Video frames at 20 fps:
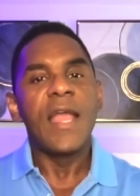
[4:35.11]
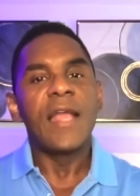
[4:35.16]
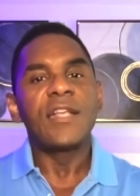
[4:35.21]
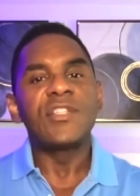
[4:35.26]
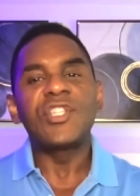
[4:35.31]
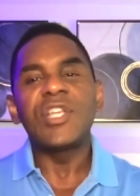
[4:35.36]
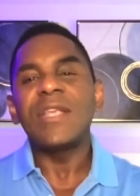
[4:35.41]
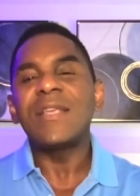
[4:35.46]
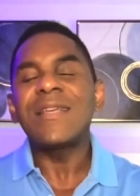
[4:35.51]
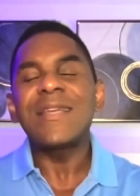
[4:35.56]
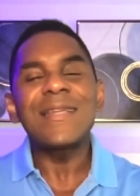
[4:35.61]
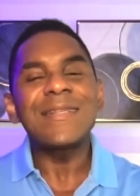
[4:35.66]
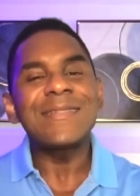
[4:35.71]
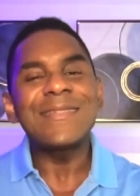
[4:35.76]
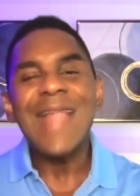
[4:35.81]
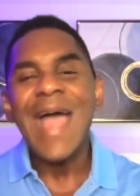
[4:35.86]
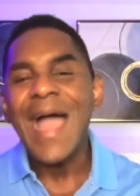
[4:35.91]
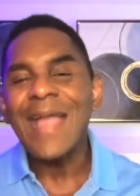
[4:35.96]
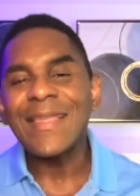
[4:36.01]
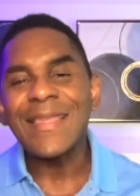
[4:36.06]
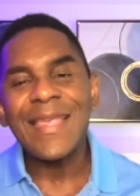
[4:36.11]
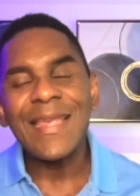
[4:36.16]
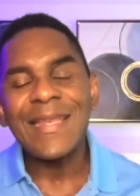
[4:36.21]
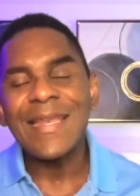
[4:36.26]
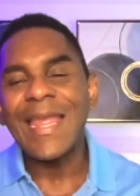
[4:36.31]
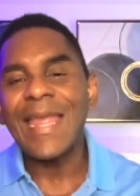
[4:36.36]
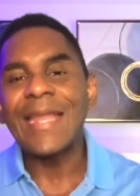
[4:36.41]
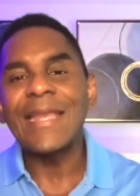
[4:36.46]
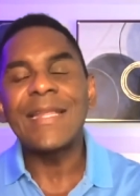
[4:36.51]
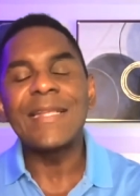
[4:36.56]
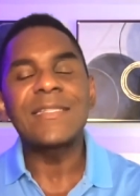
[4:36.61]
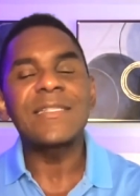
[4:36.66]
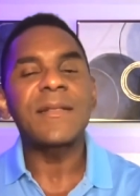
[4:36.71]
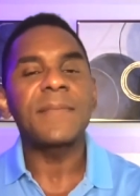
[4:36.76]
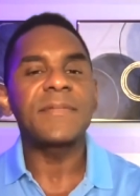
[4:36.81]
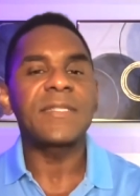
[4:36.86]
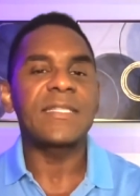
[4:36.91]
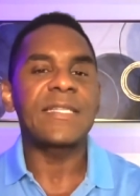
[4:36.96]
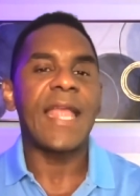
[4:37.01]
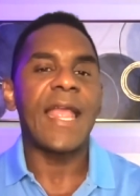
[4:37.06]
she could not get any
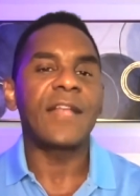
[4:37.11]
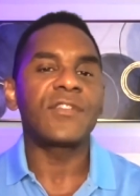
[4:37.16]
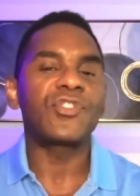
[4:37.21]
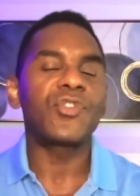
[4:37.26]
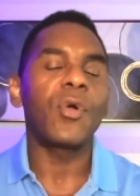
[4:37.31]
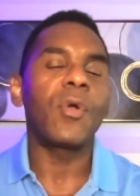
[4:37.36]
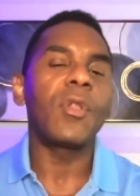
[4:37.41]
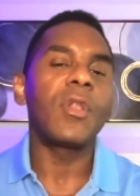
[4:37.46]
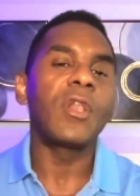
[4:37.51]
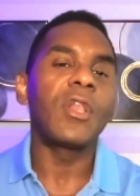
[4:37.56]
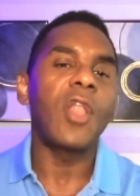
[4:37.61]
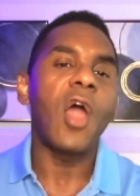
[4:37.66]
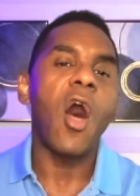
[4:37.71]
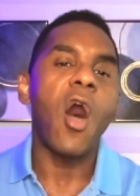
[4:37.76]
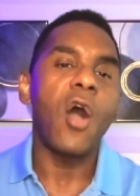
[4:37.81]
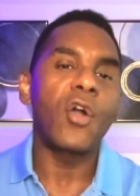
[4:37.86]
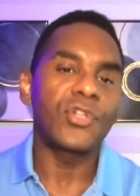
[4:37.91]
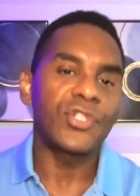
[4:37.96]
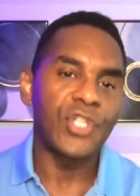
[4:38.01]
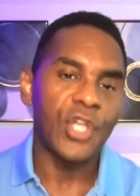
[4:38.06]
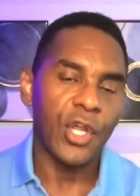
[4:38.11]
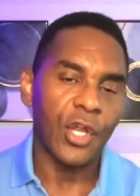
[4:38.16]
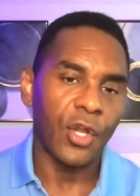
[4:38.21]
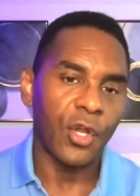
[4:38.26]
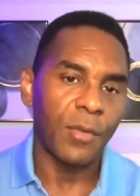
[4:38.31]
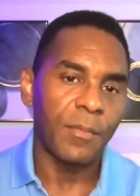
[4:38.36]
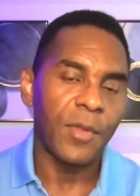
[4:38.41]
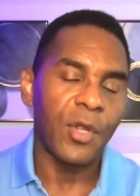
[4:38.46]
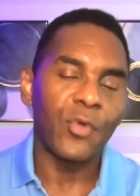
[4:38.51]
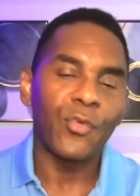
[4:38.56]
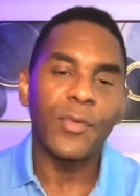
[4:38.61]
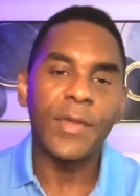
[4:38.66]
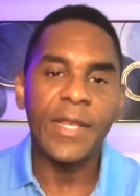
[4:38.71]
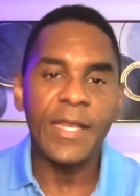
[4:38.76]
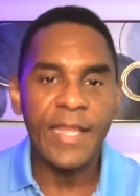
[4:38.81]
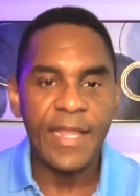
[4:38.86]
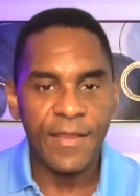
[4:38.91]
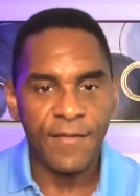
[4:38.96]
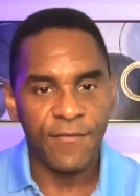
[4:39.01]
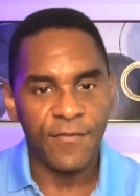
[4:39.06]
substantial long-term
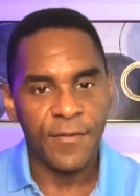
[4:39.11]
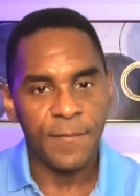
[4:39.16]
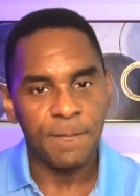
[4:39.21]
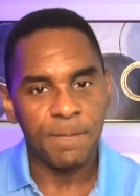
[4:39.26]
relief.